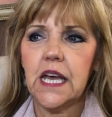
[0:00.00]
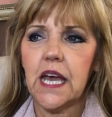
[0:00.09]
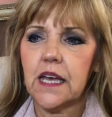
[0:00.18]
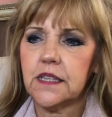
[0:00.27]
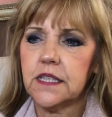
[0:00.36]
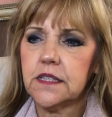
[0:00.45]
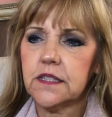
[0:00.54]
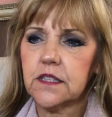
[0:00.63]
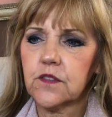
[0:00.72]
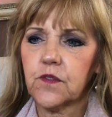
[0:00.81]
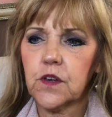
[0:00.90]
And this
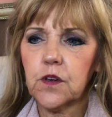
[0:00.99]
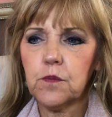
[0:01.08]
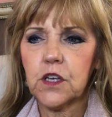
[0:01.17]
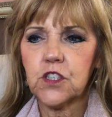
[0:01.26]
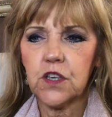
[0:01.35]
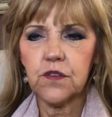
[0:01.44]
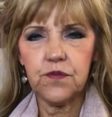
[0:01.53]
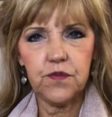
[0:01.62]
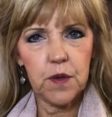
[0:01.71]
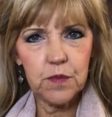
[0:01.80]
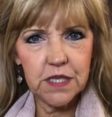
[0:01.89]
is very much a
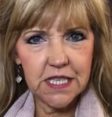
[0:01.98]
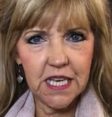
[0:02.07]
feminine